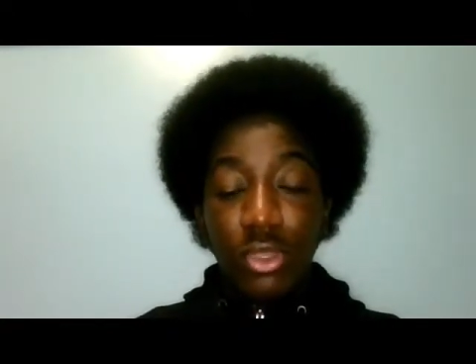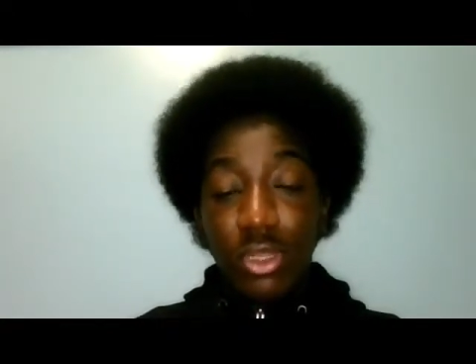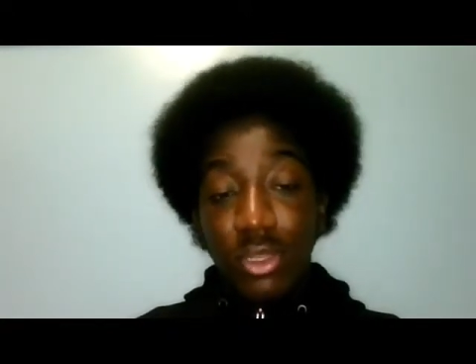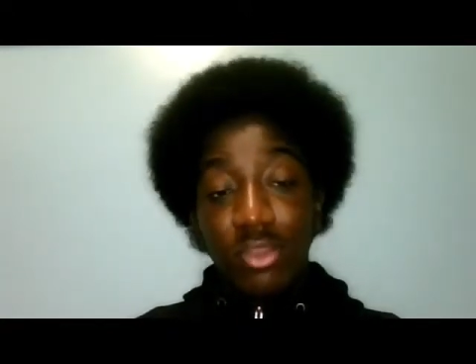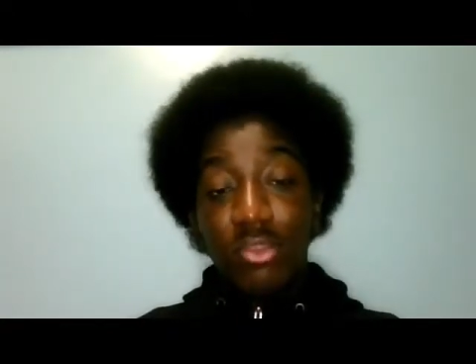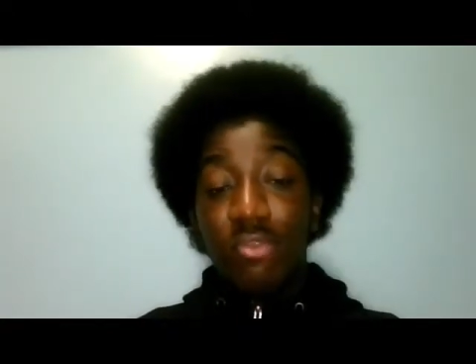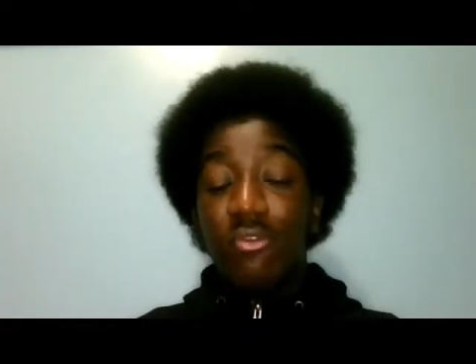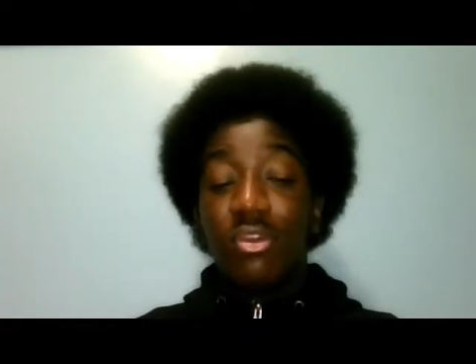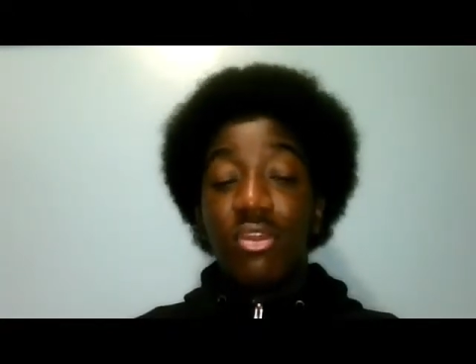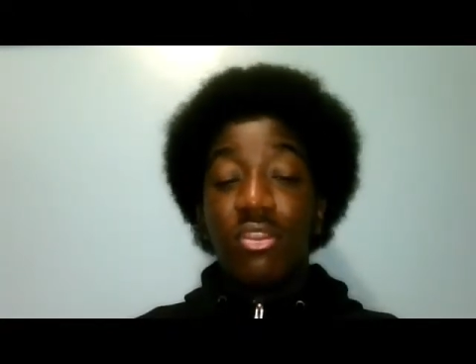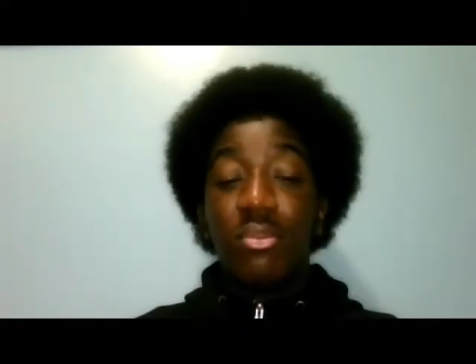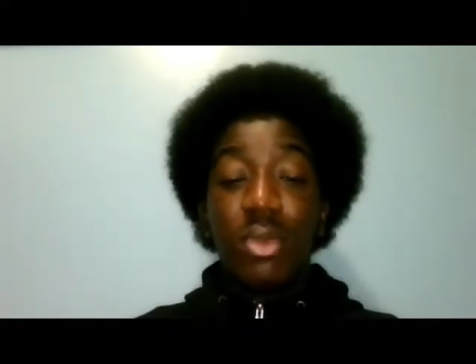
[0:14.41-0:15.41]
This is the
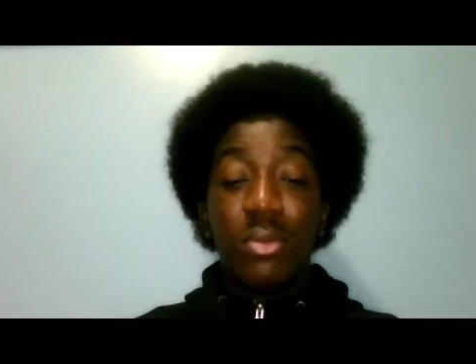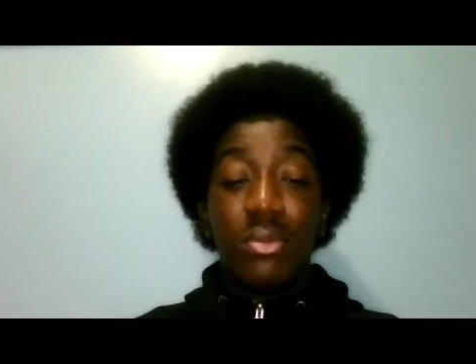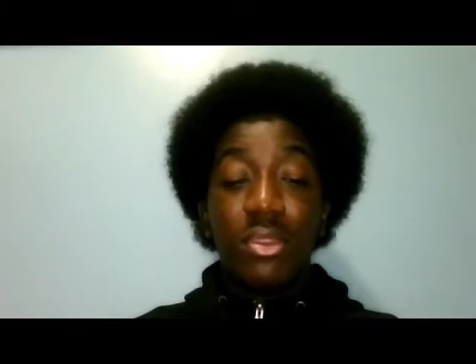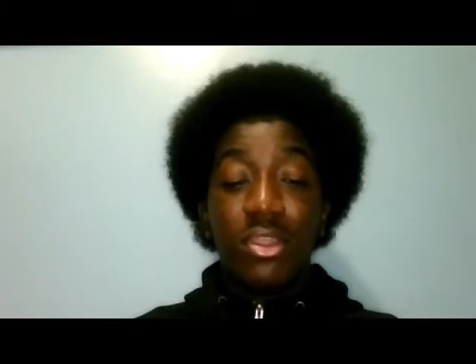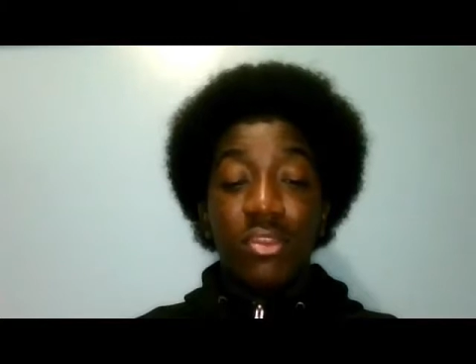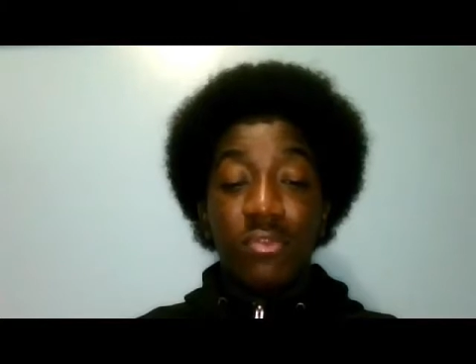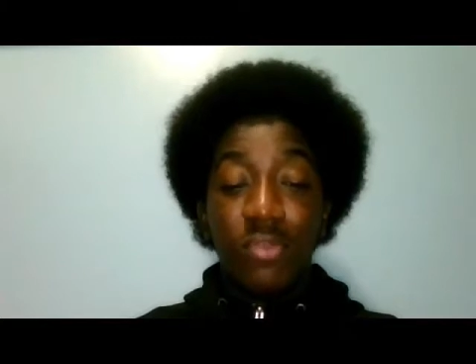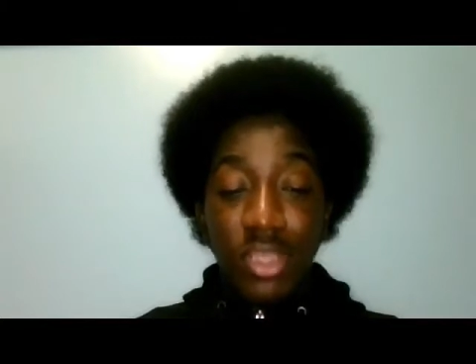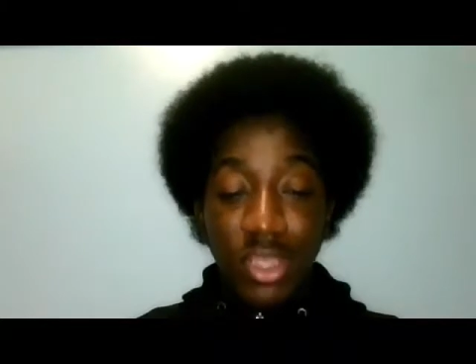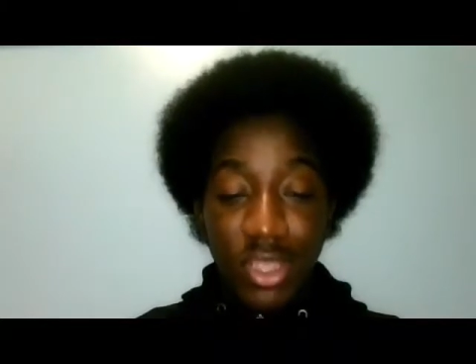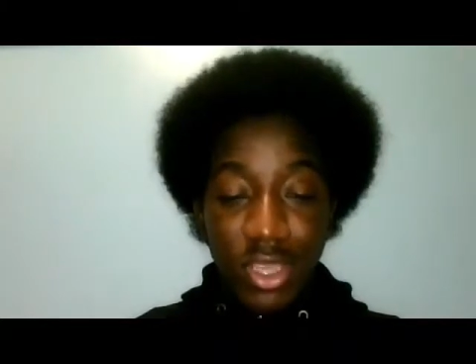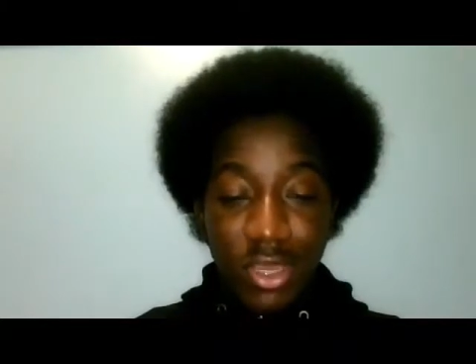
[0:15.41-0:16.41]
first Bible study for the
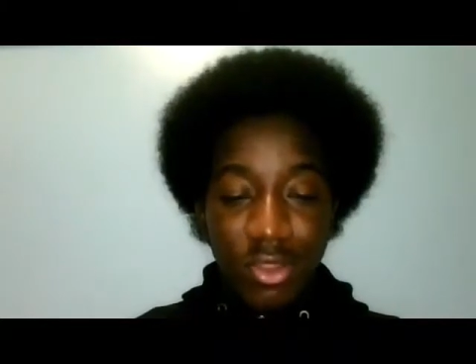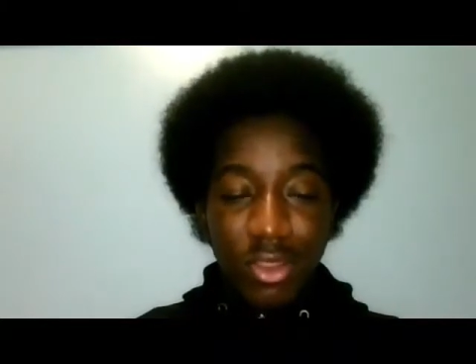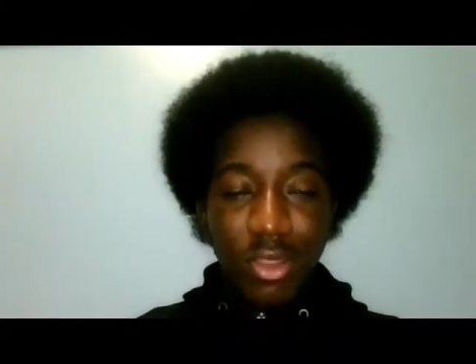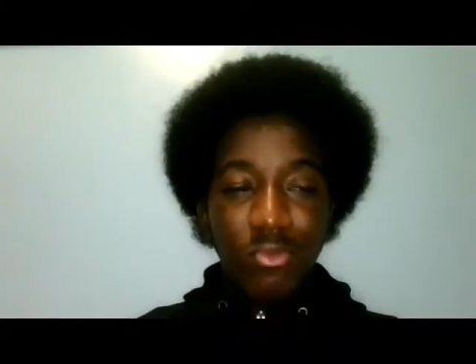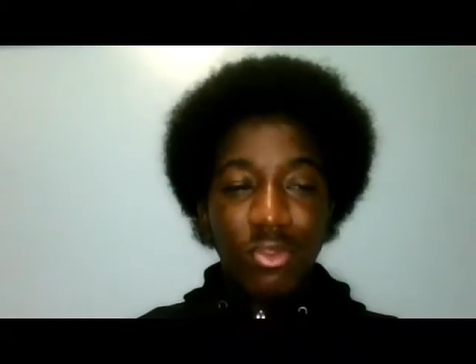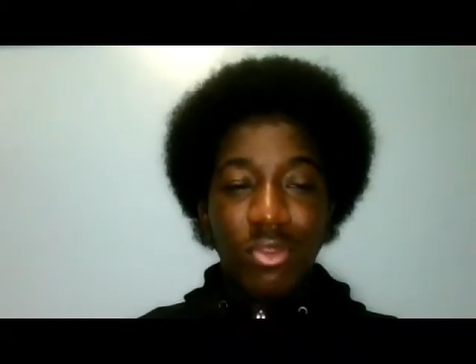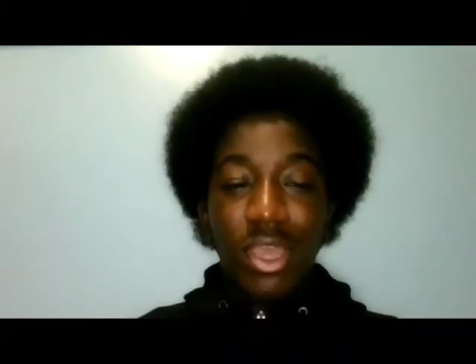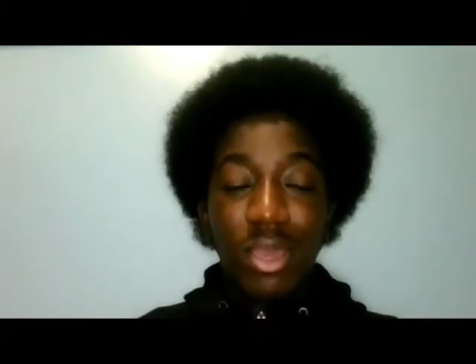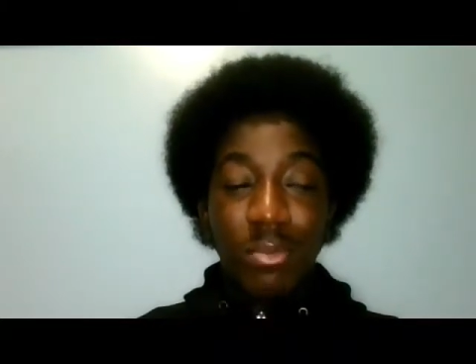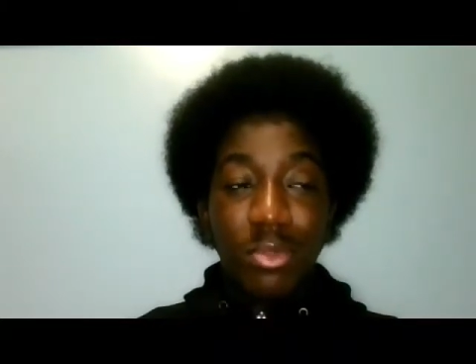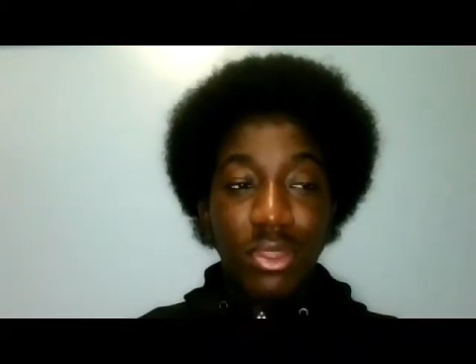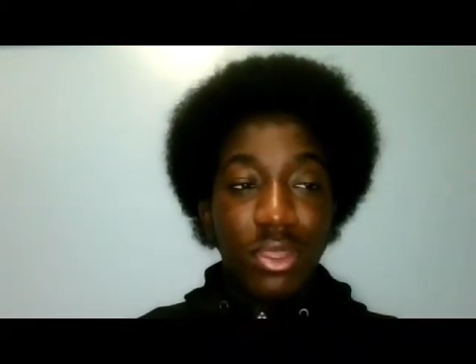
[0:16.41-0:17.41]
year, so I'm very
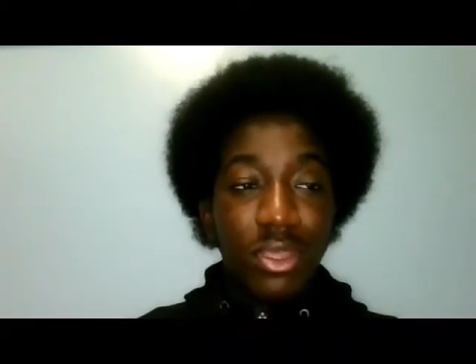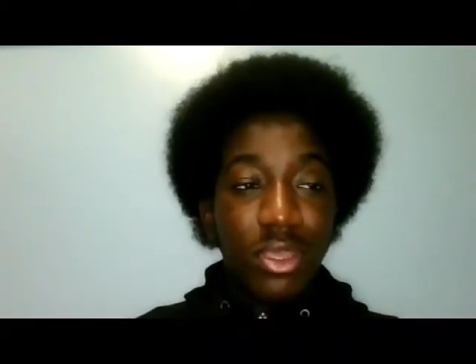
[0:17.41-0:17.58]
happy.